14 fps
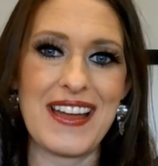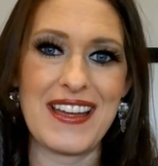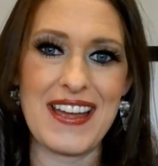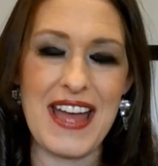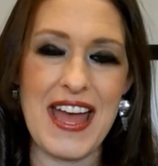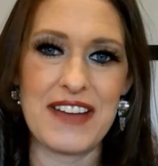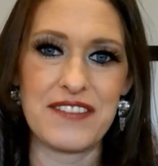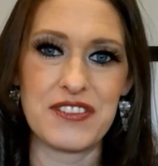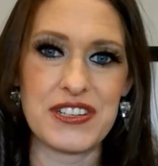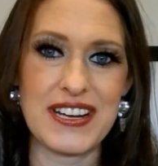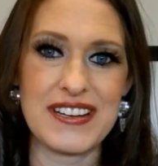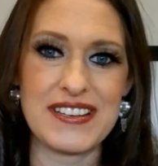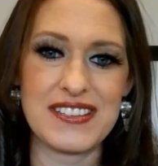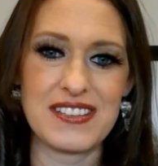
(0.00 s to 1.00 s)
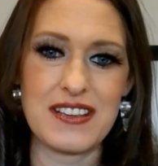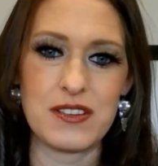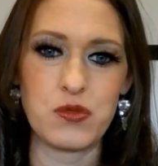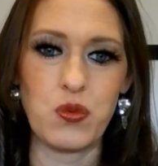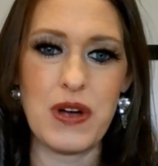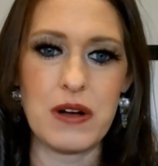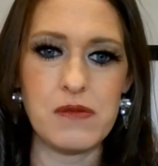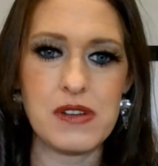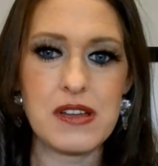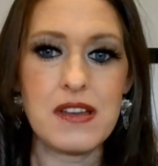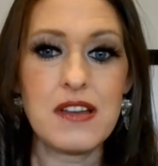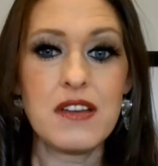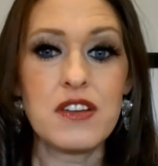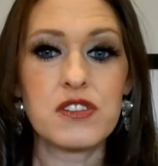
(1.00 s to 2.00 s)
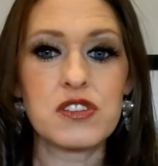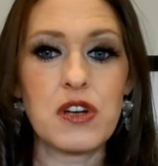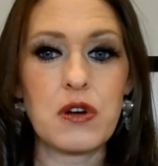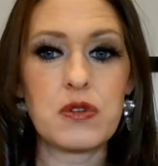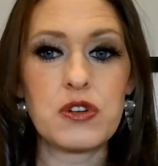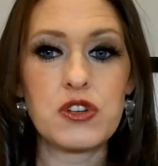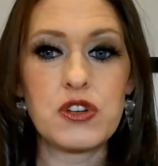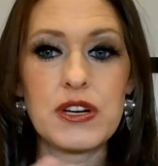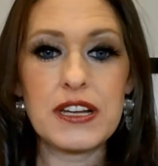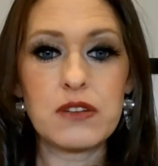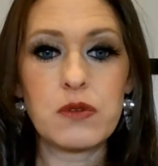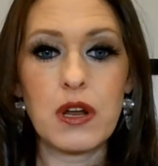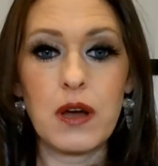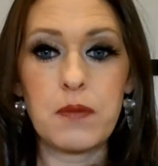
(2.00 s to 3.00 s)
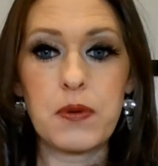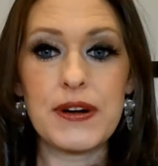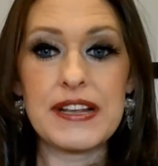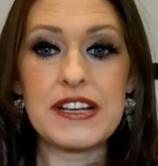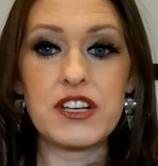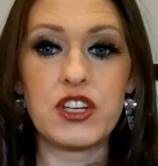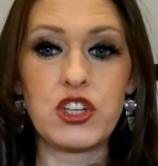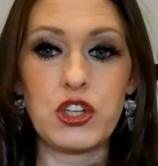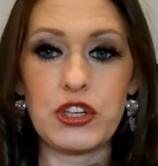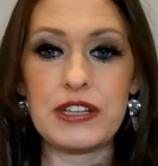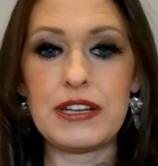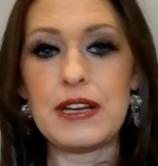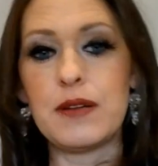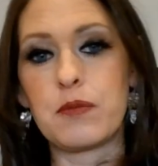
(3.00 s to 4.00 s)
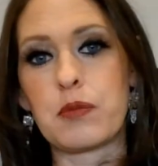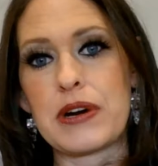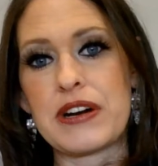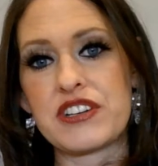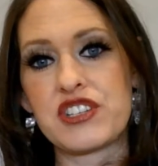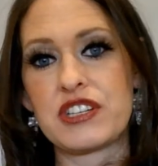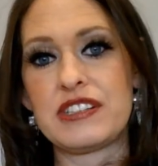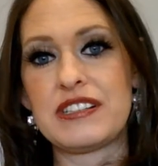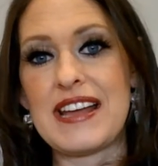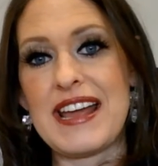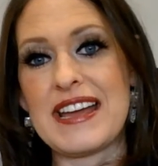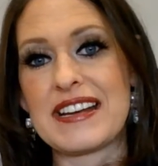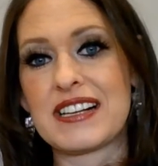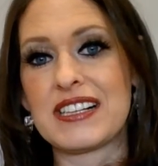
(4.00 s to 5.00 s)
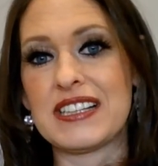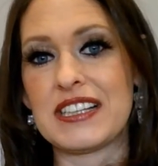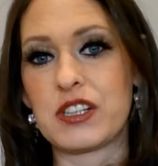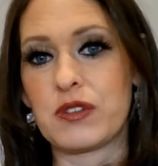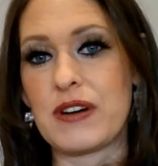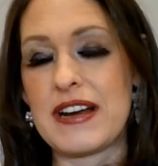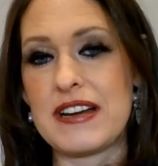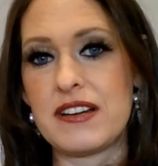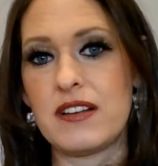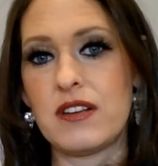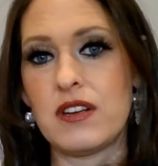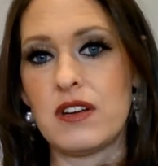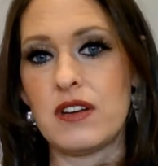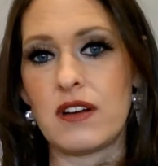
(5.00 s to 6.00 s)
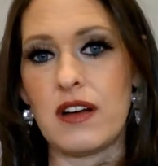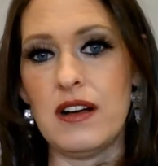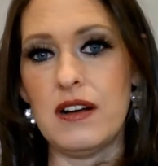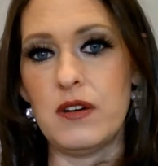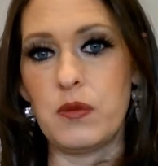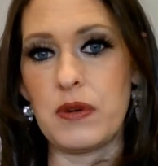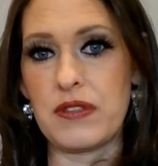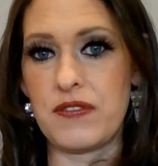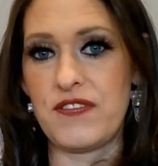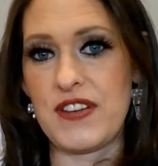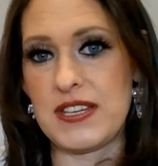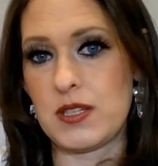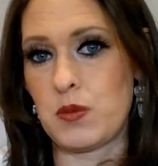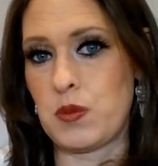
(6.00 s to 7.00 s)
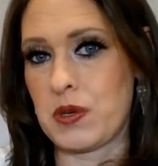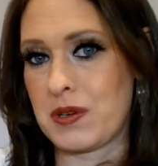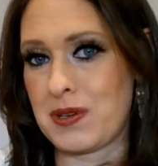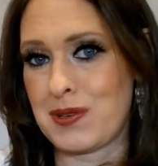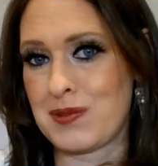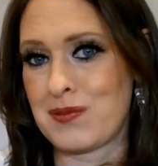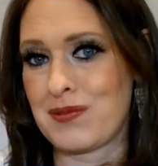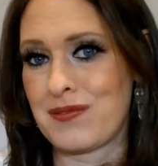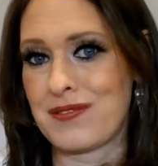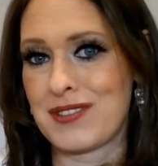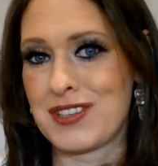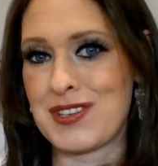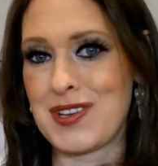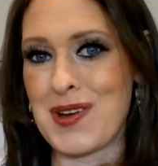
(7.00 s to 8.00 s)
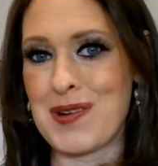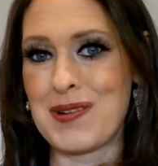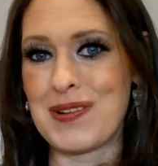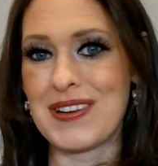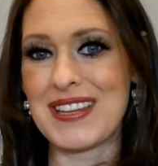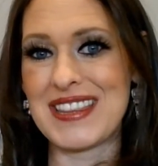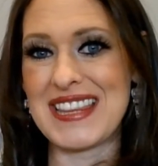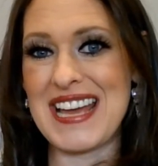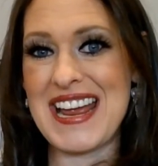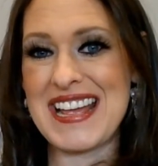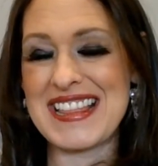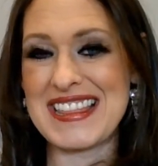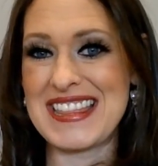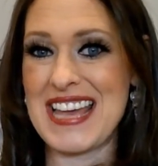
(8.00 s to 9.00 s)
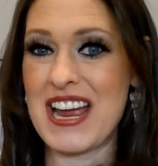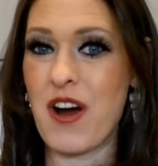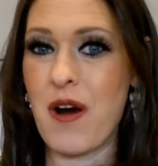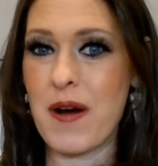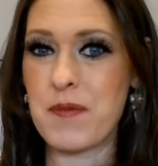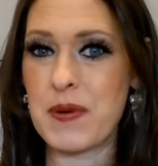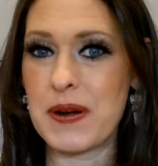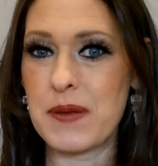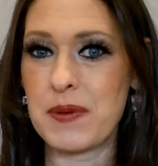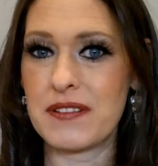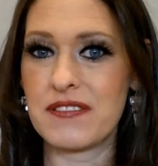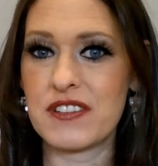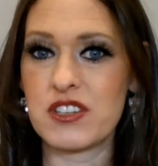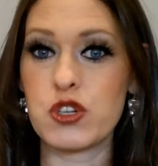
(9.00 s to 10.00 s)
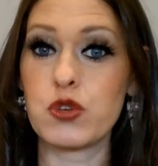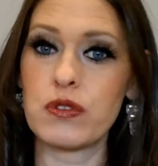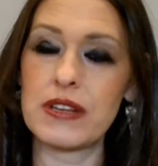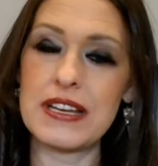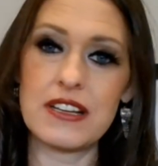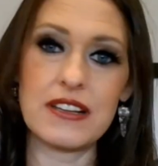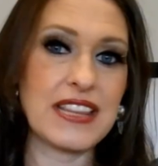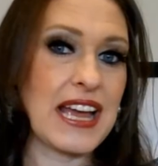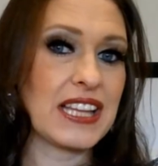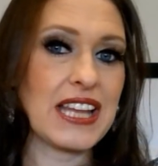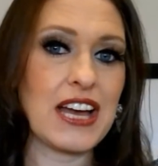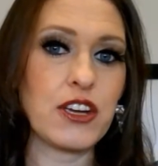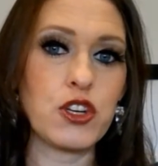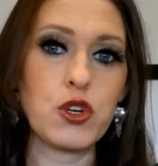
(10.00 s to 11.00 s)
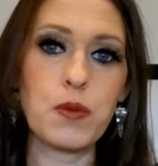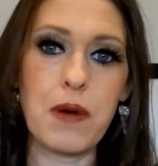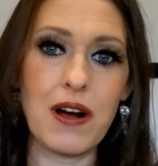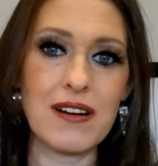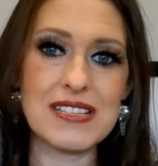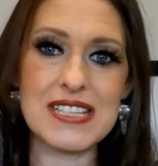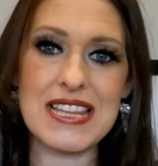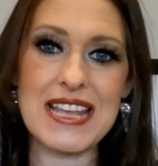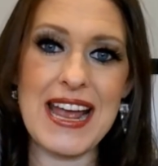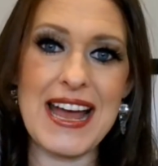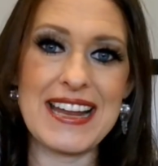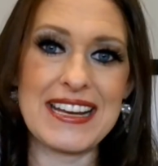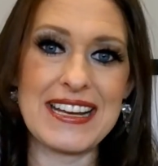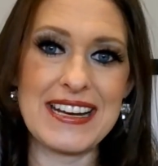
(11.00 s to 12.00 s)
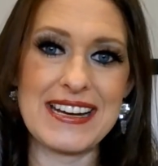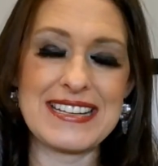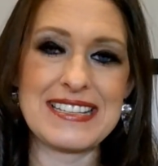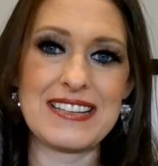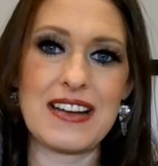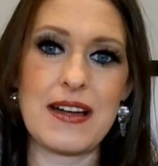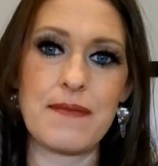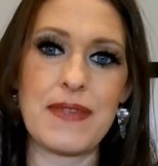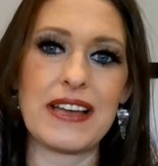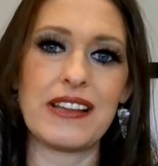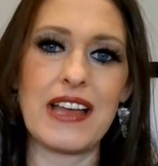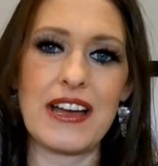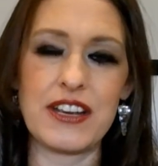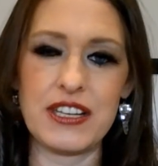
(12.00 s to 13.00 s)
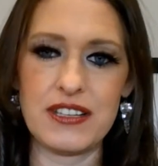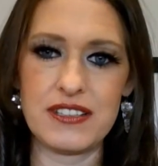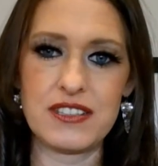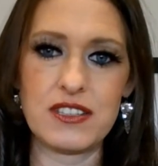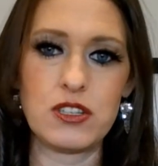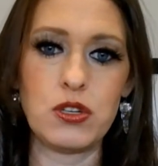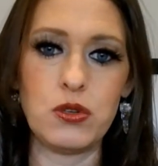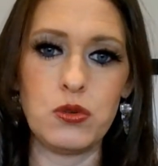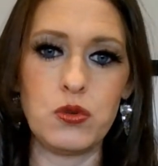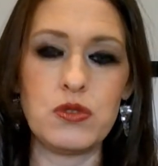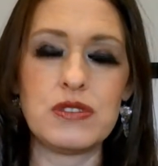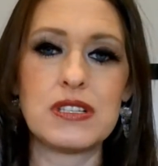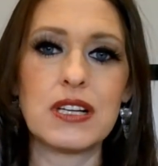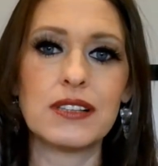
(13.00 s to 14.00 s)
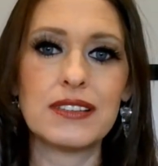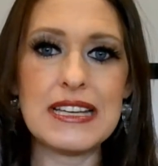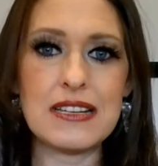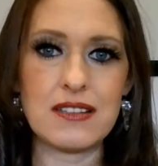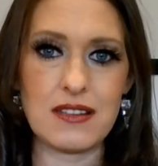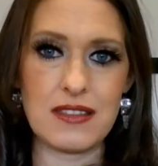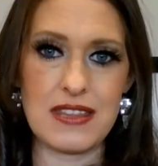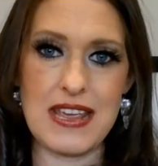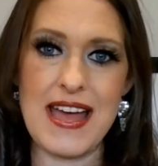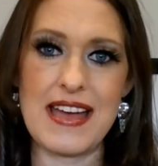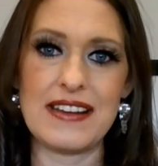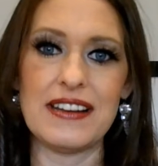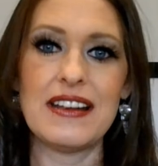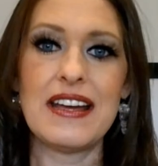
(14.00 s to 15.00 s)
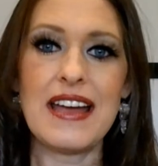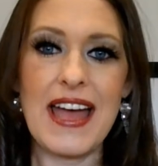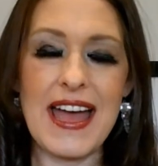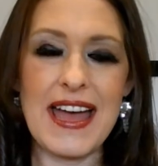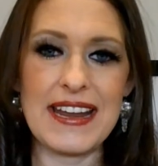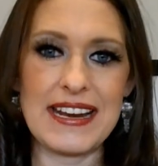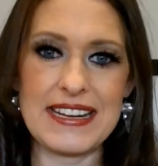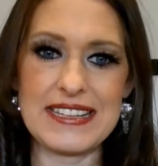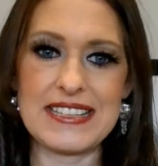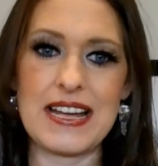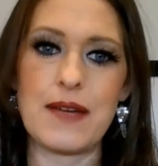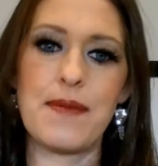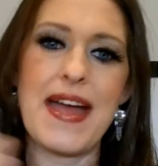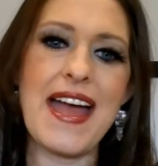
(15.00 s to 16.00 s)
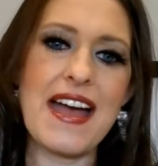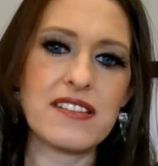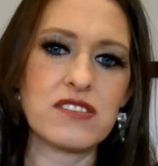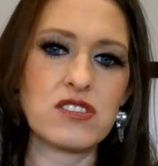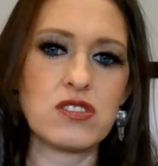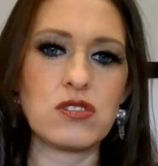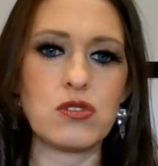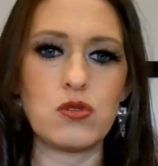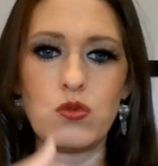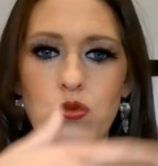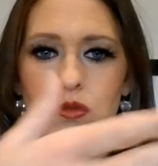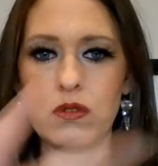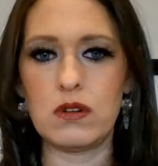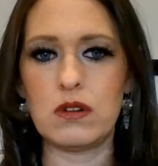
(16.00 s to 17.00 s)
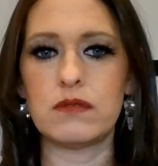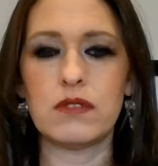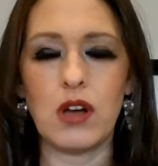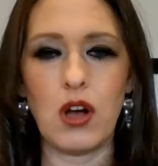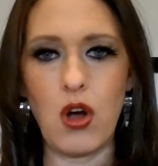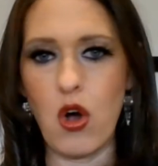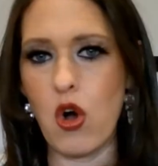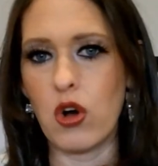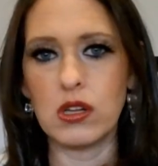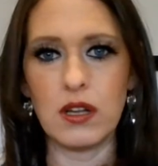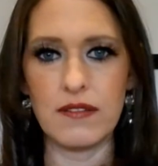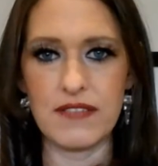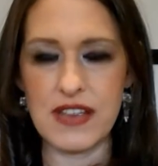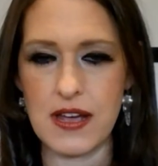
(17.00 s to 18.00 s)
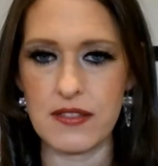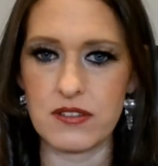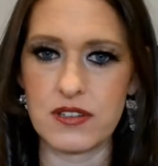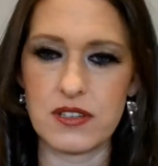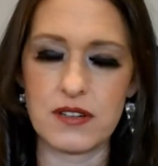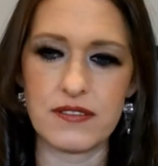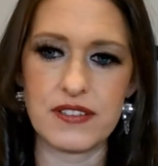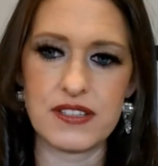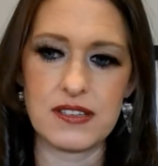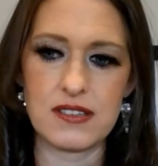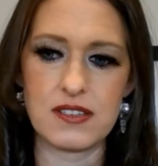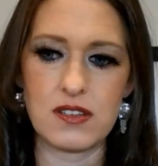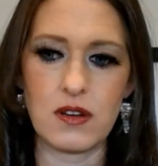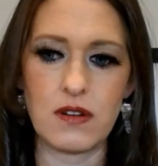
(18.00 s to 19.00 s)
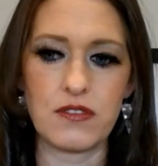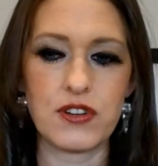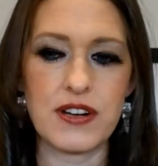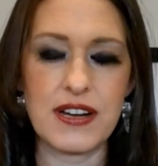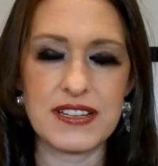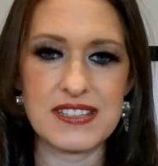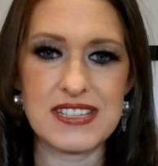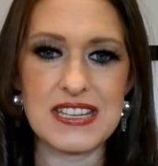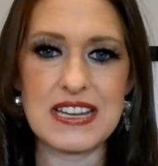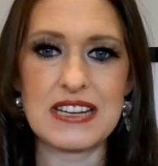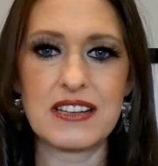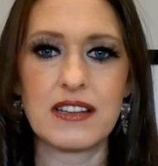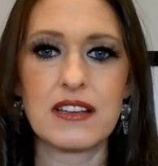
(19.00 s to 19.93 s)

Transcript: advertise as well. So you get a pretty good impression and click rate with Facebook. So they are pretty beneficial. They allow you to pause the ad at any time. They allow you to delete the ad at any time, as do all of the other services. So if you're not seeing